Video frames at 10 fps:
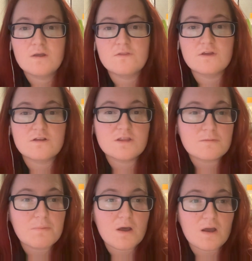The
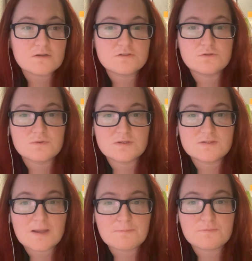click box to
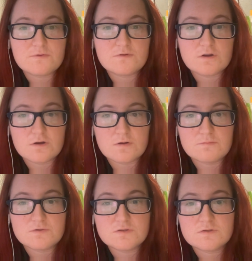accept
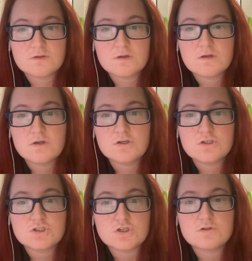terms
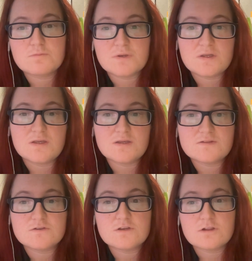should be
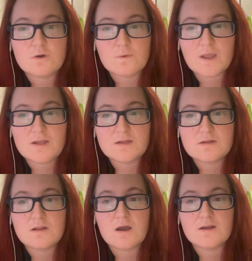easily
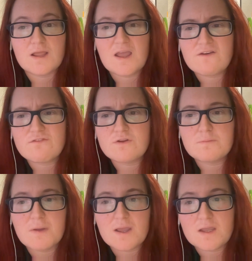located on every
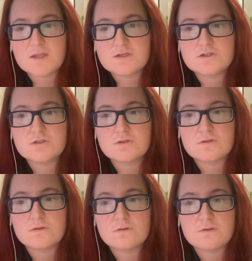page
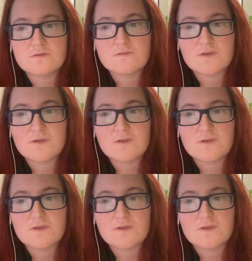of the